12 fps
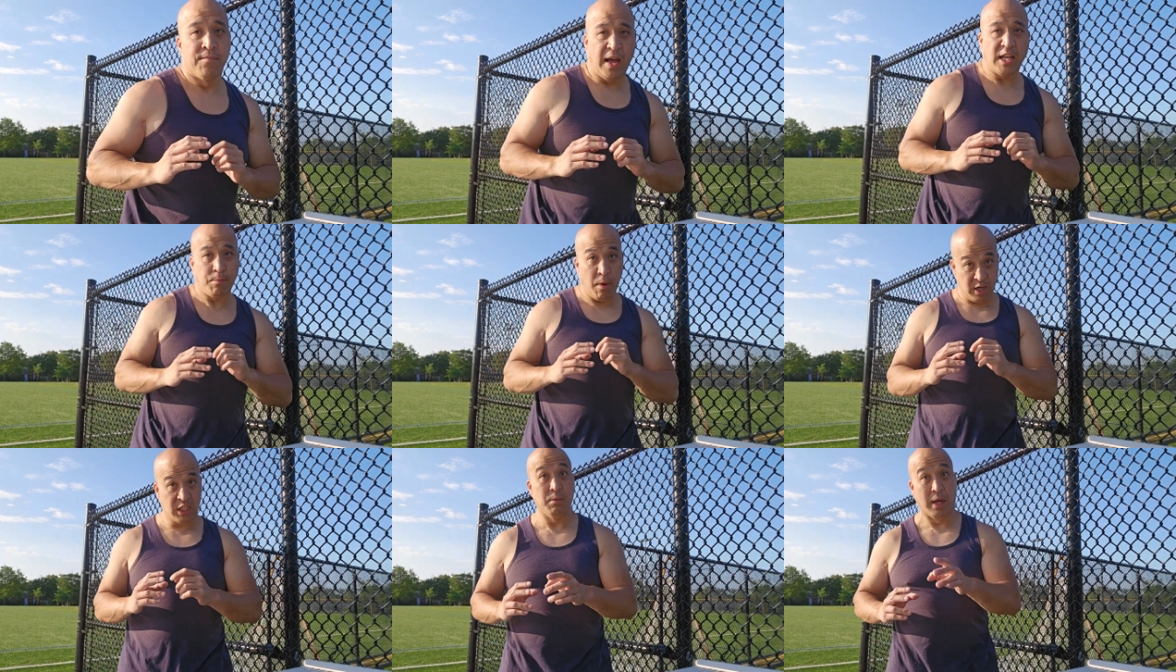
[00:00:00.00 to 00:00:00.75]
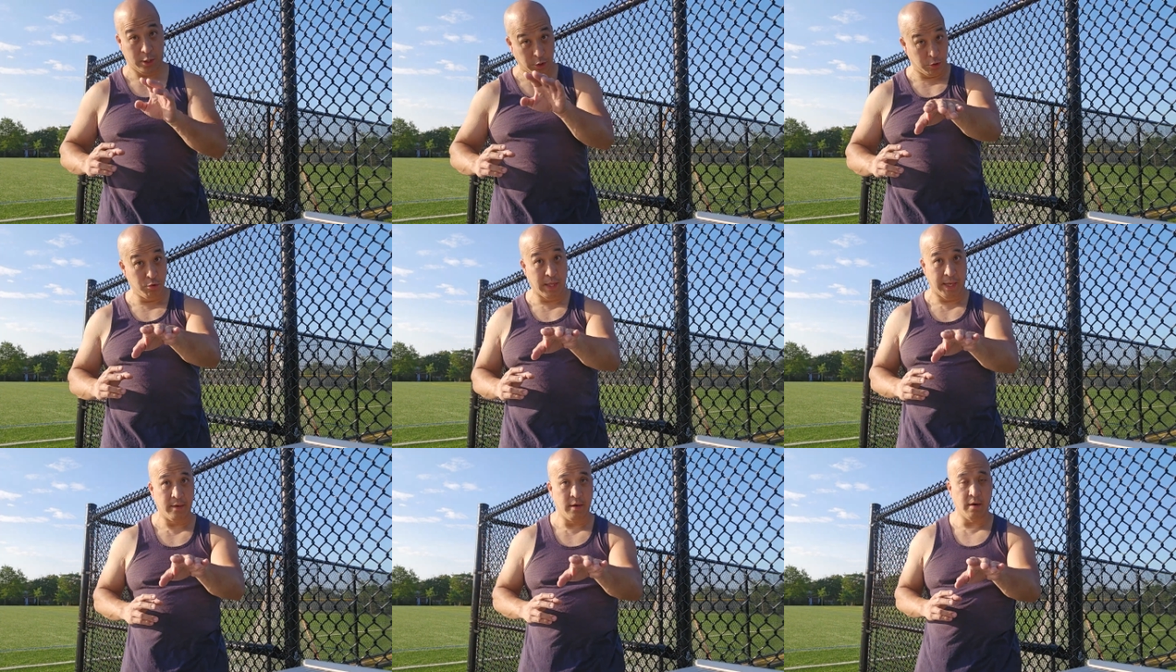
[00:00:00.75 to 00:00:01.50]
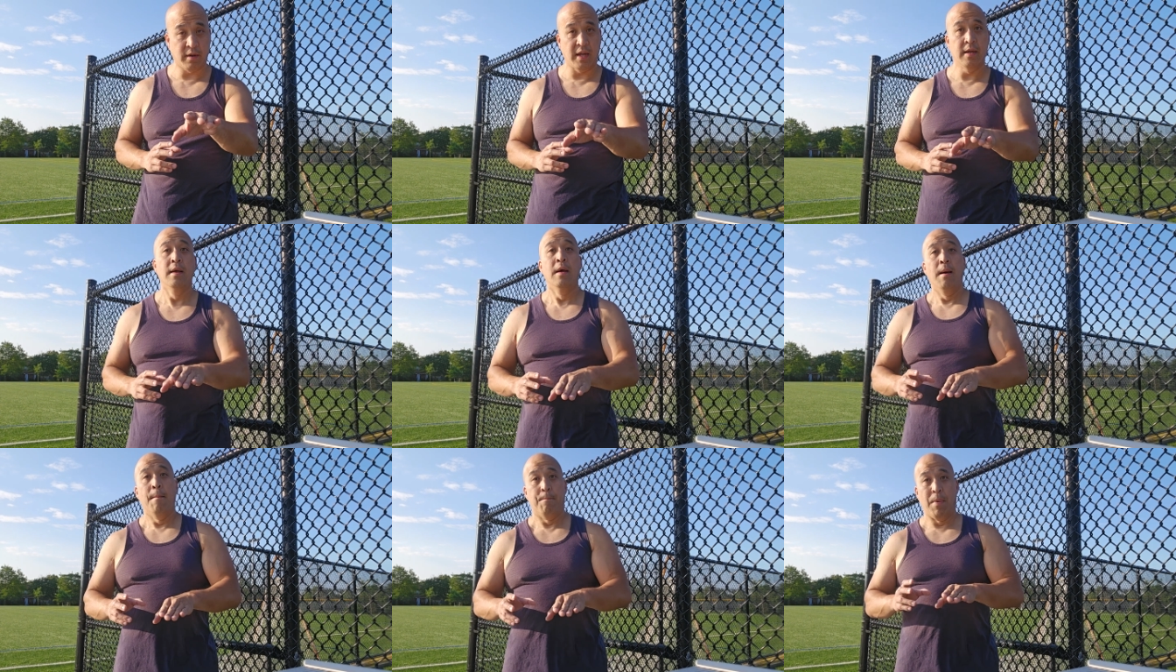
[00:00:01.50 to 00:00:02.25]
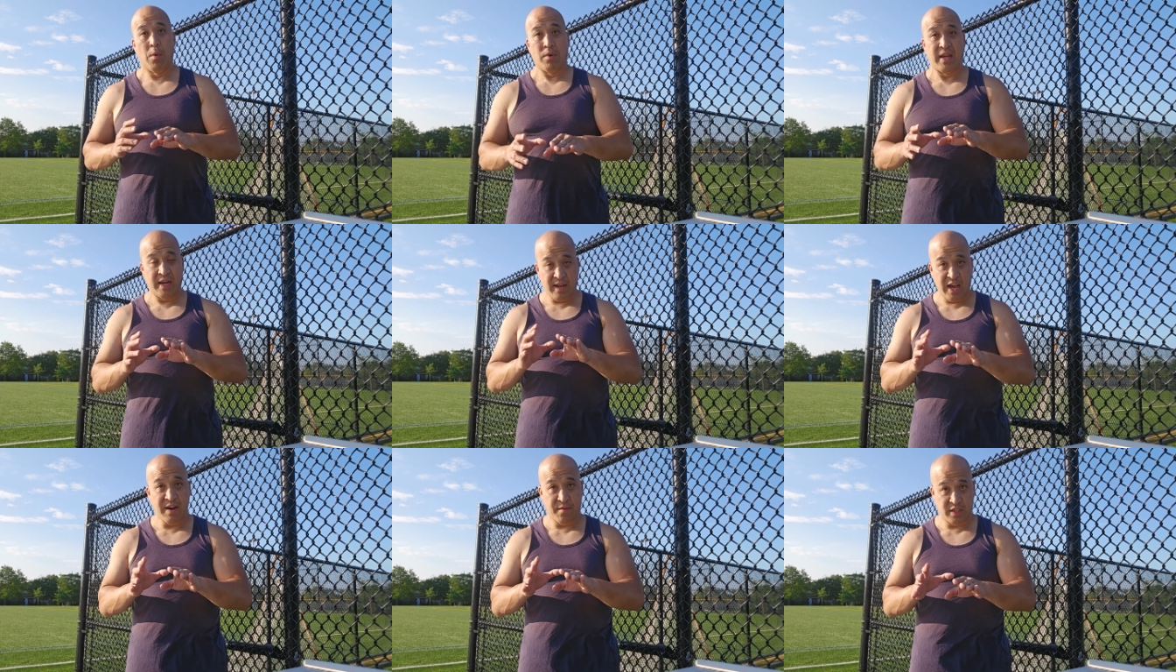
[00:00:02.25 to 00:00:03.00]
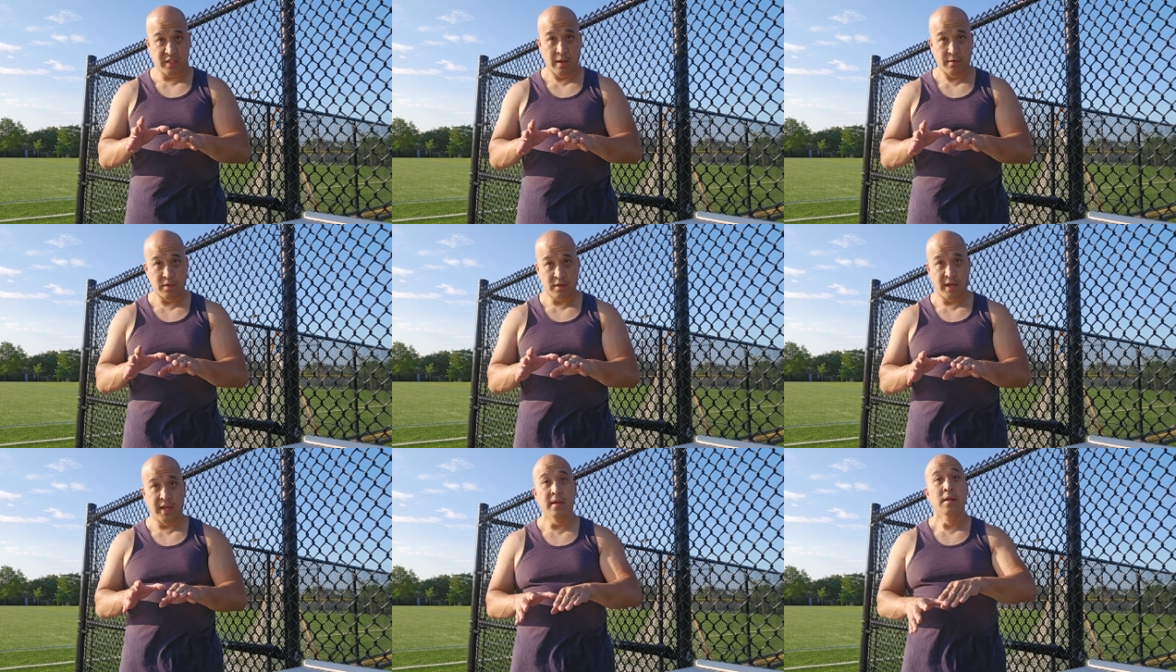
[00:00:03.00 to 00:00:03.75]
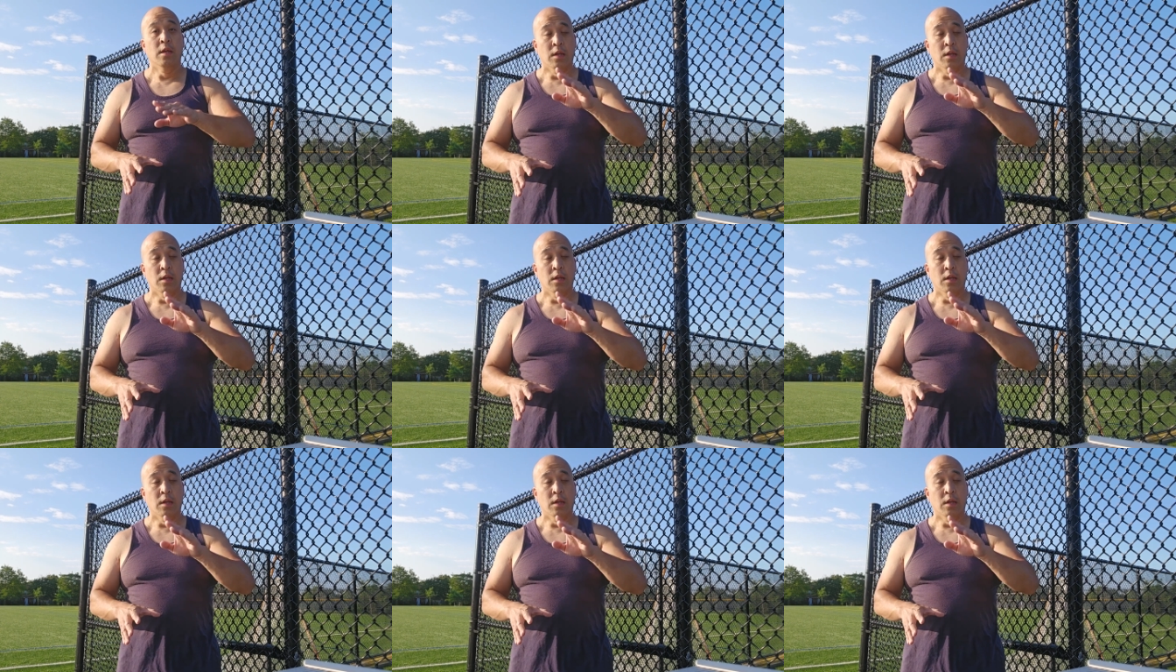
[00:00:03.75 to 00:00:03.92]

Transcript: That's possible. I could do that, okay? But we're getting ahead of ourselves, okay?